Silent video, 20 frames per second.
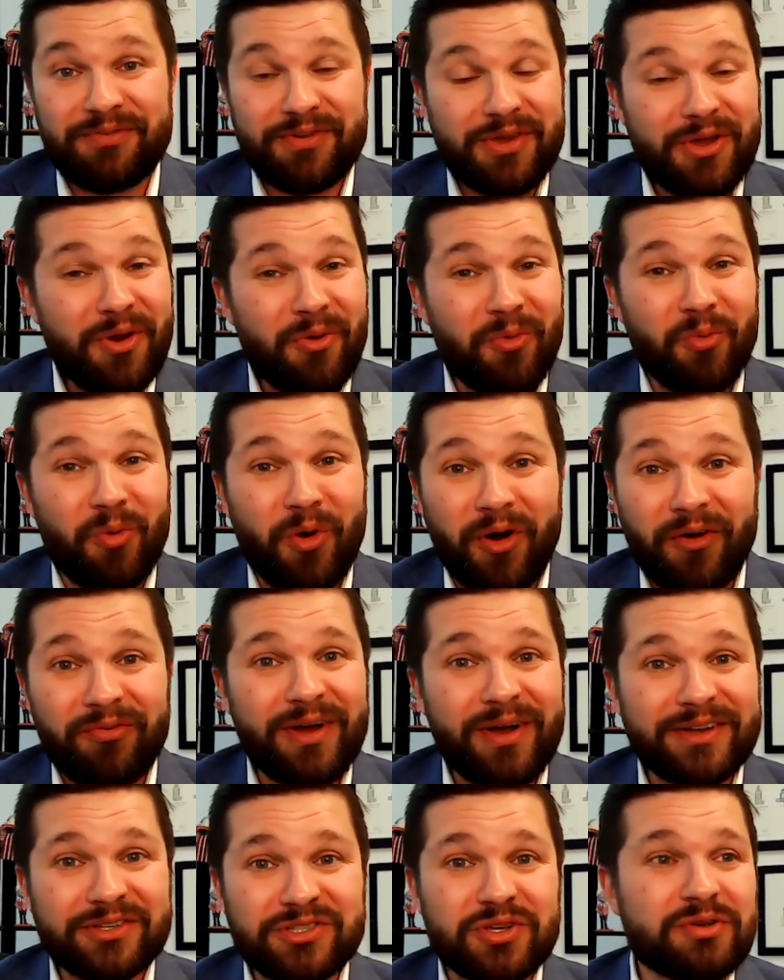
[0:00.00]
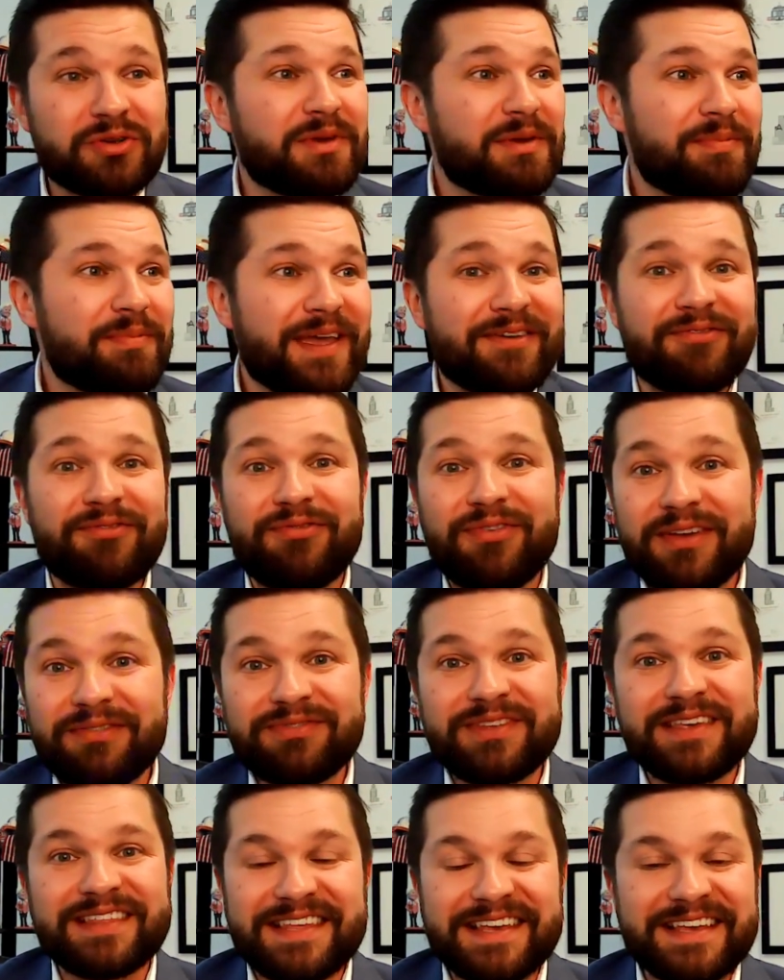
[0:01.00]
if you go to Waffle House, you're gonna be paying
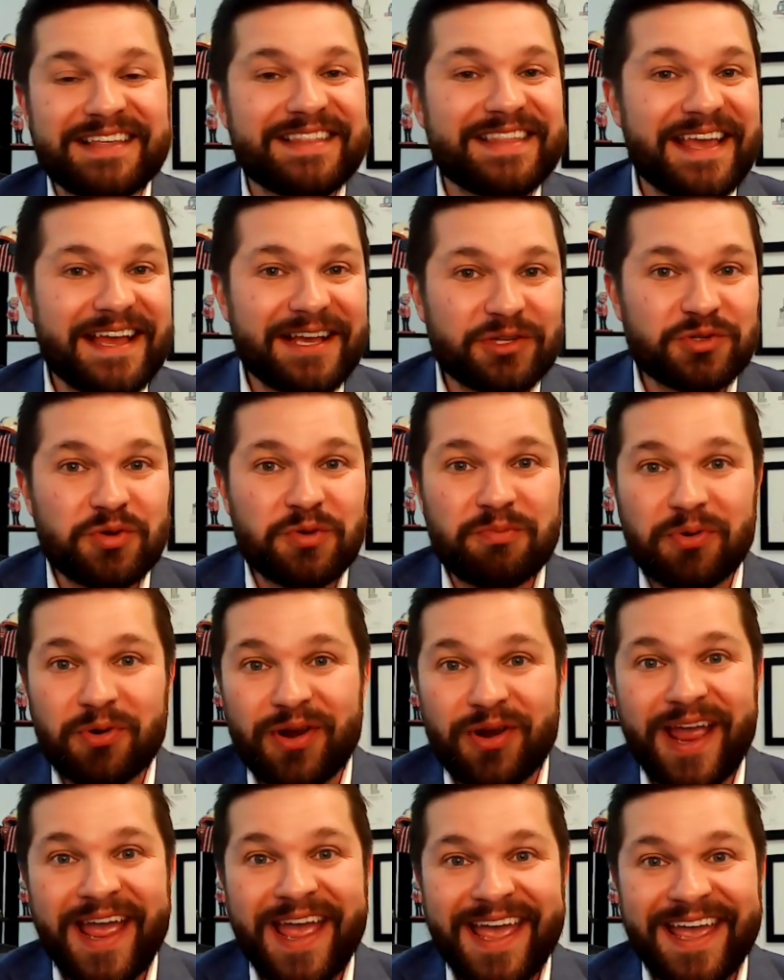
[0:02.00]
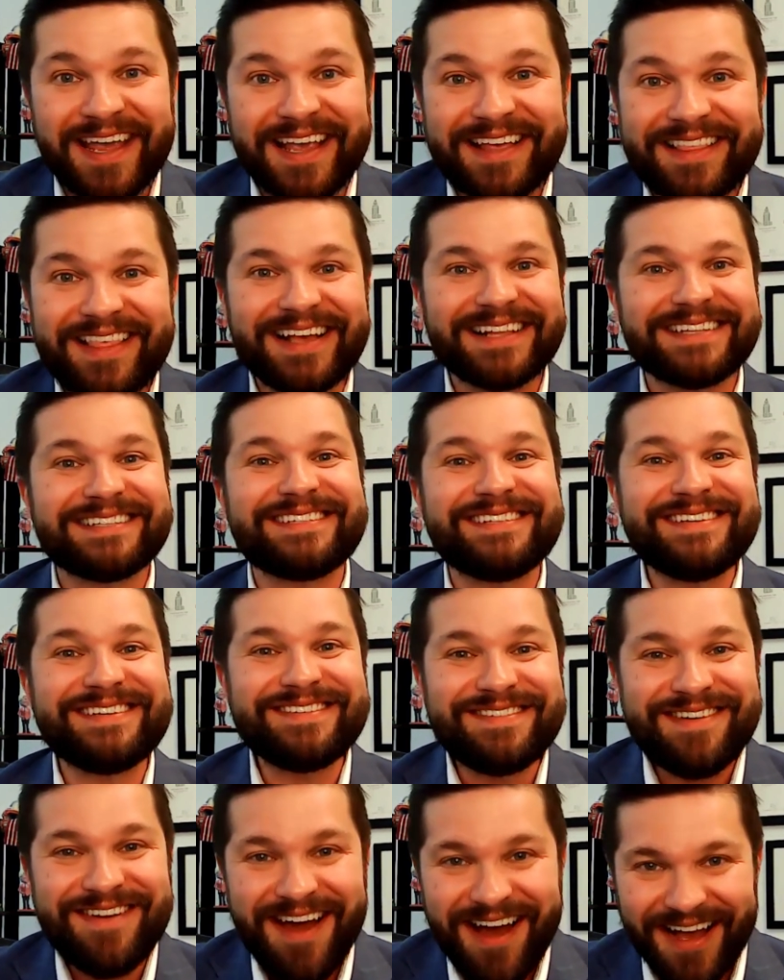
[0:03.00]
50 cents extra per egg. That's
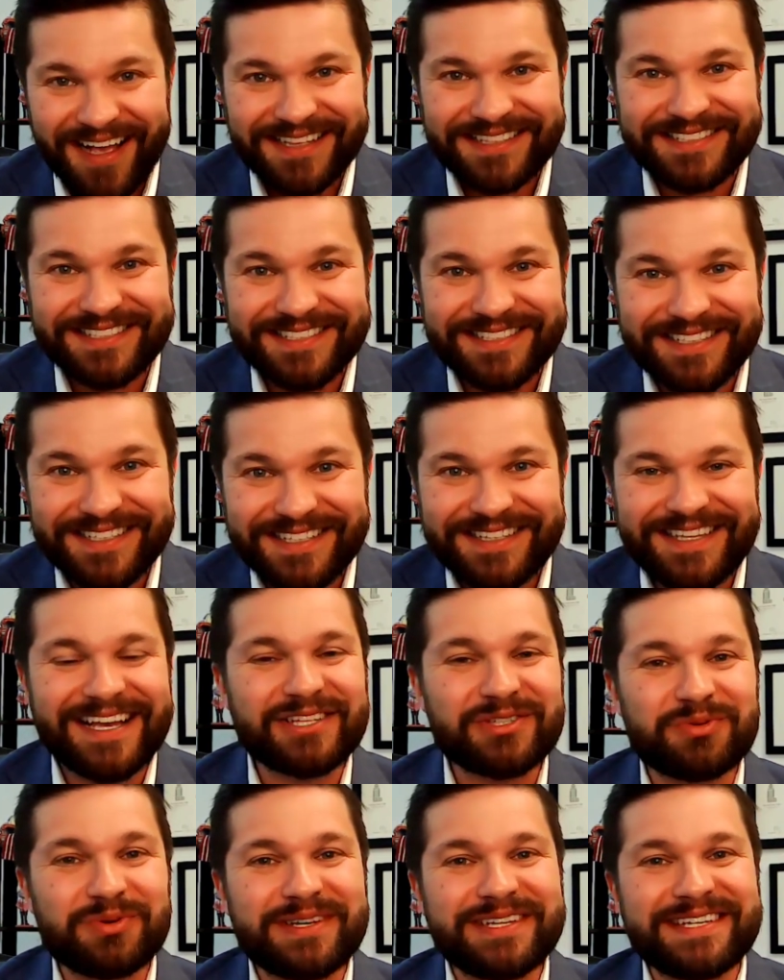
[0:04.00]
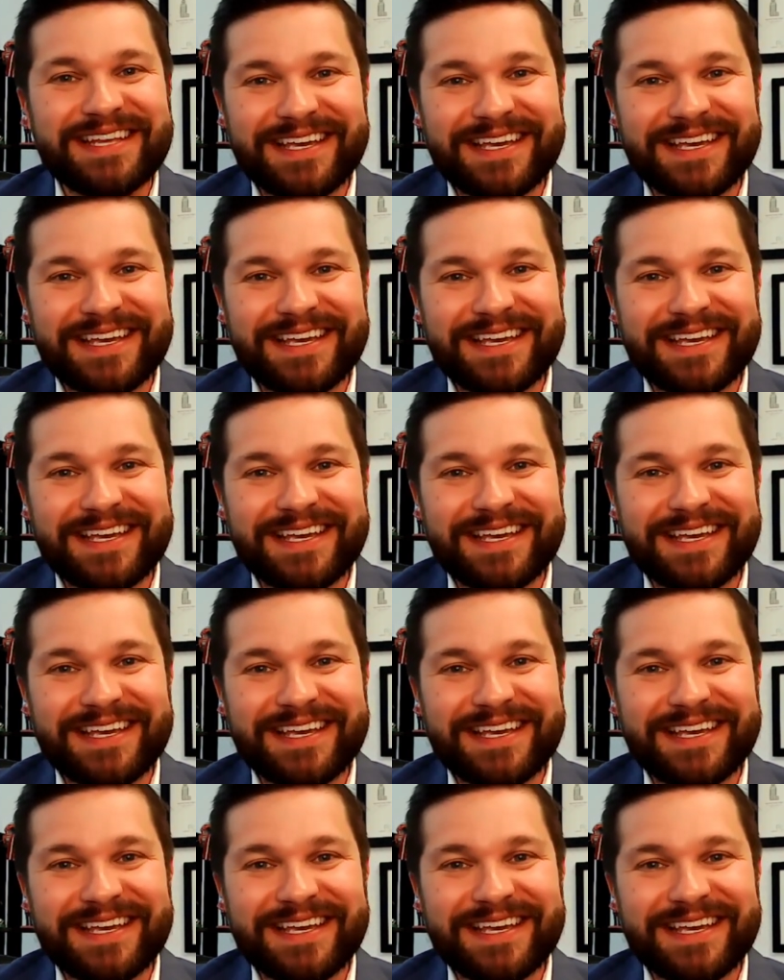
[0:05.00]
nuts. That's